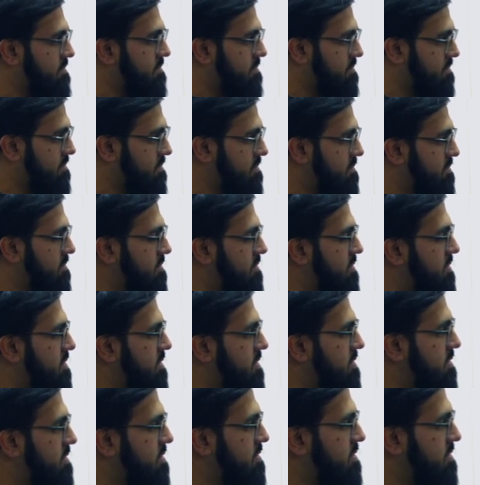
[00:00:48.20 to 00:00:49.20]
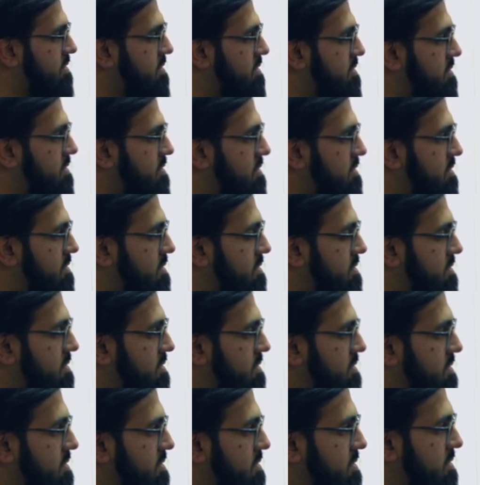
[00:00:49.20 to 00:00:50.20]

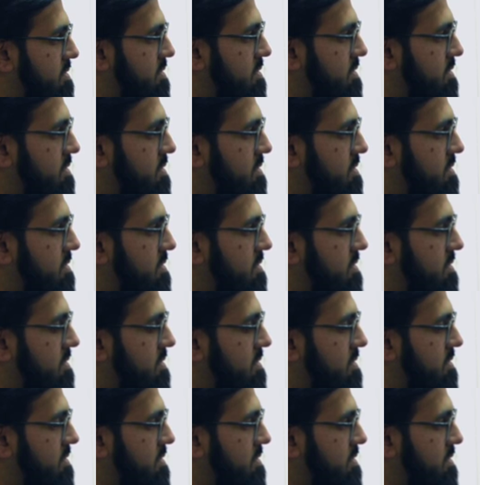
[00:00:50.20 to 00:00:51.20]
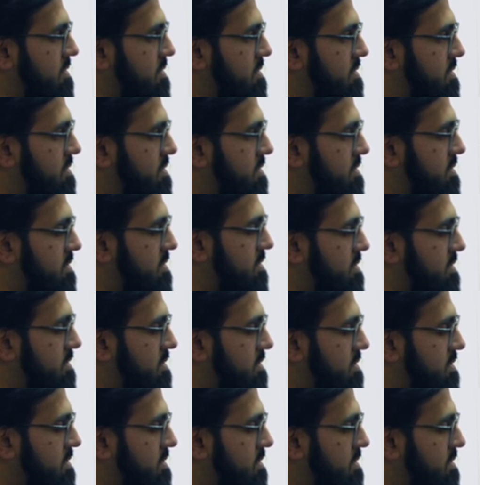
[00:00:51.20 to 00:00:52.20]

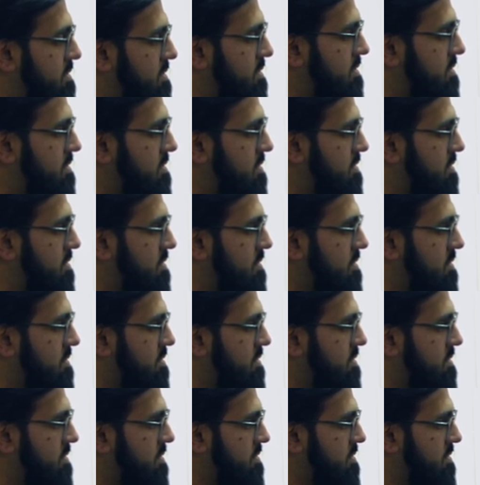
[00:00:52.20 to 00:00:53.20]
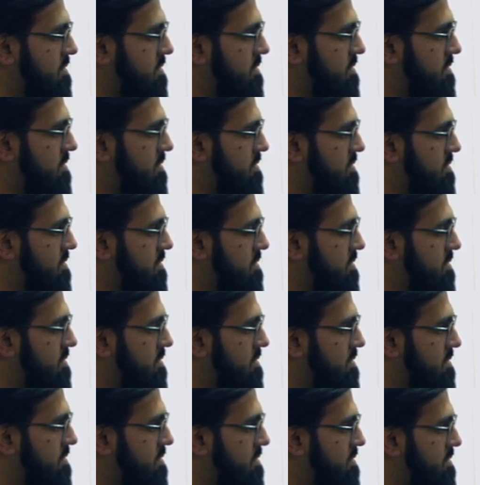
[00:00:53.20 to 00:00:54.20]

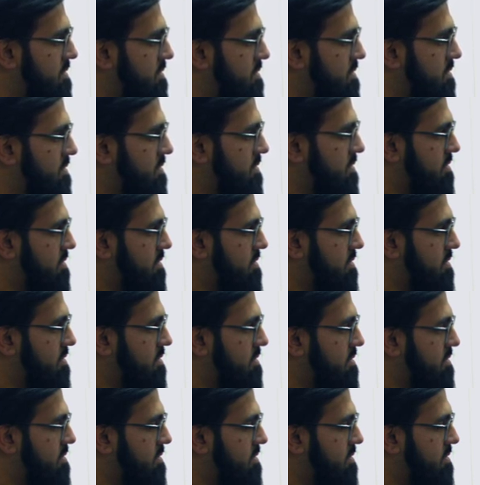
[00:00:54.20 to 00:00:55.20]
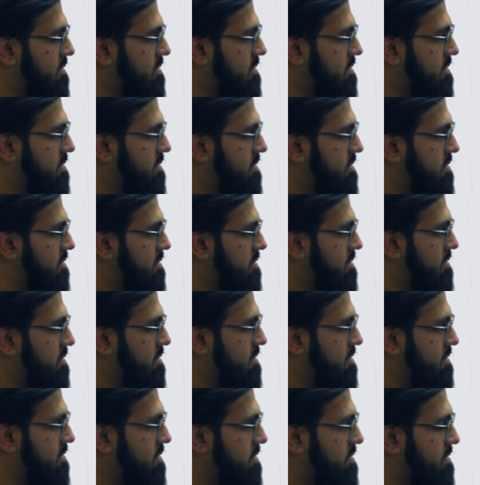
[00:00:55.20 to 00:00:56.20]
(silent)